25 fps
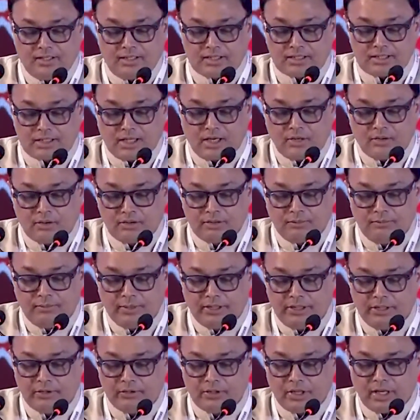The South,
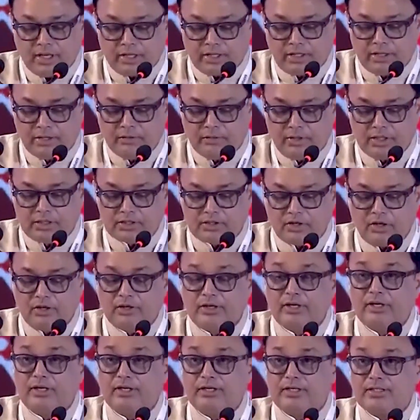many would argue, has
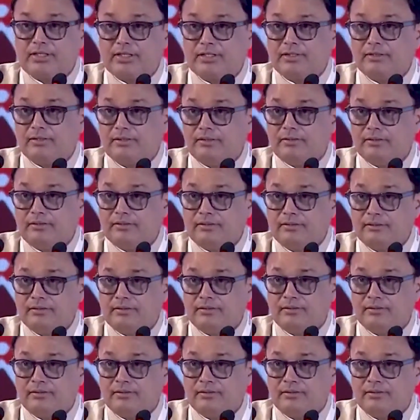already risen,